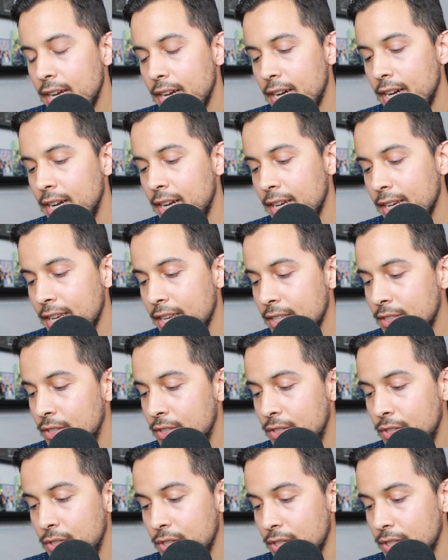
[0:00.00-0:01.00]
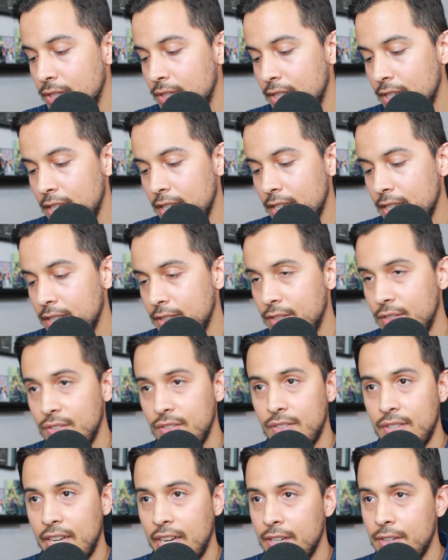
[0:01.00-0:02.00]
Uh, it's just a
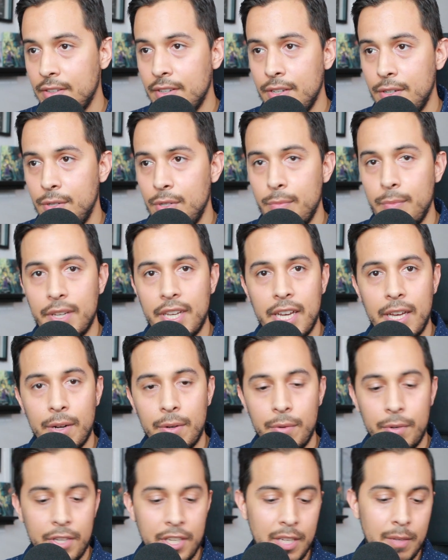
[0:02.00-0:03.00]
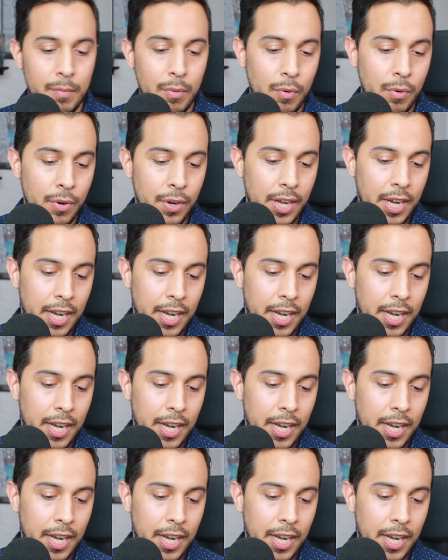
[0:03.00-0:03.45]
standard issue mechanical keyboard.